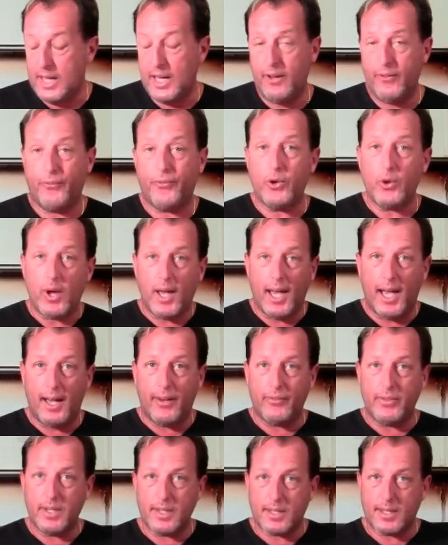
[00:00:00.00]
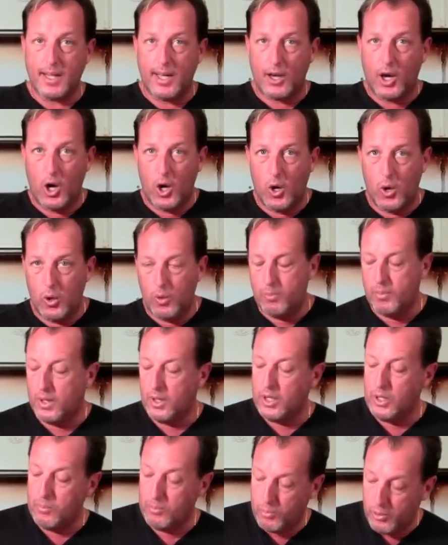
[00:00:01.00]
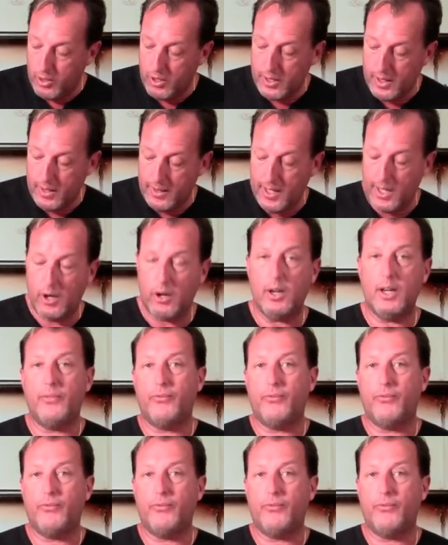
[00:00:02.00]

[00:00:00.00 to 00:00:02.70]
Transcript: If you have this at home, put it in there.